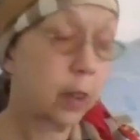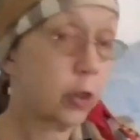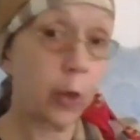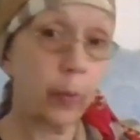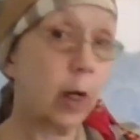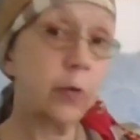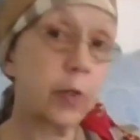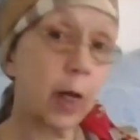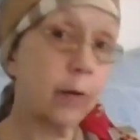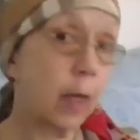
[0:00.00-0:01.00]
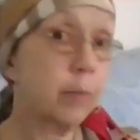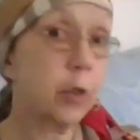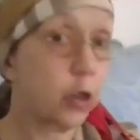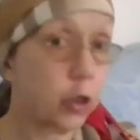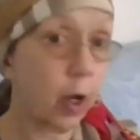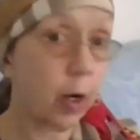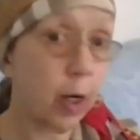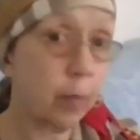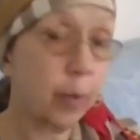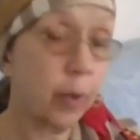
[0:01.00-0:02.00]
So we don't tell them to shut
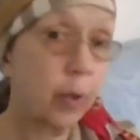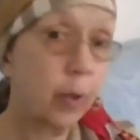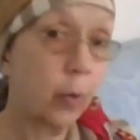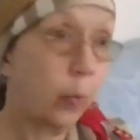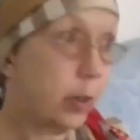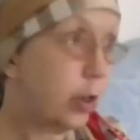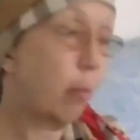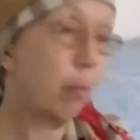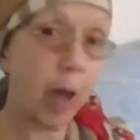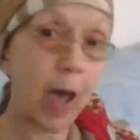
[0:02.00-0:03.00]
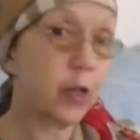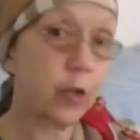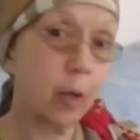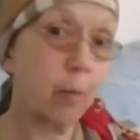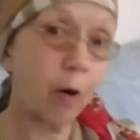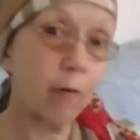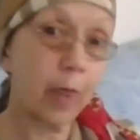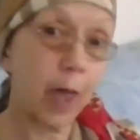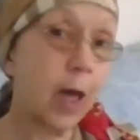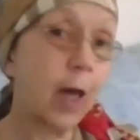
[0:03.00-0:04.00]
up. We don't bash them over
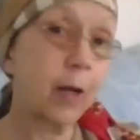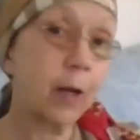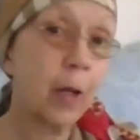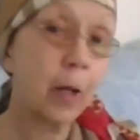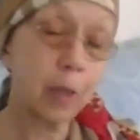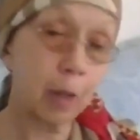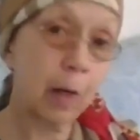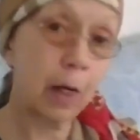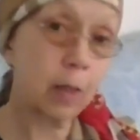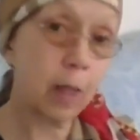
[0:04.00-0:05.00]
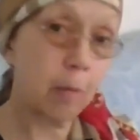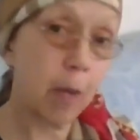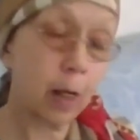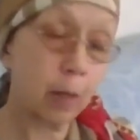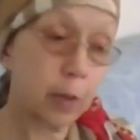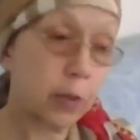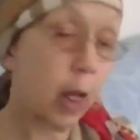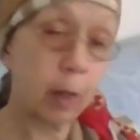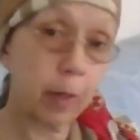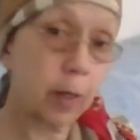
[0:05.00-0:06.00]
the head the minute they make a
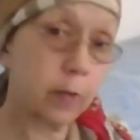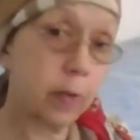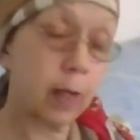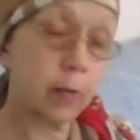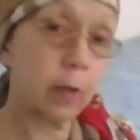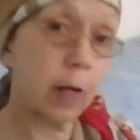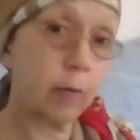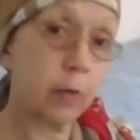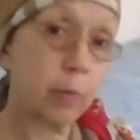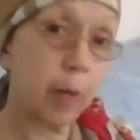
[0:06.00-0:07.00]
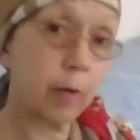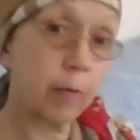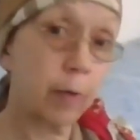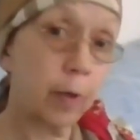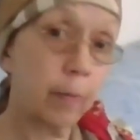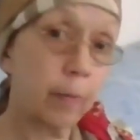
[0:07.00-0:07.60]
mistake, because that's not respectful.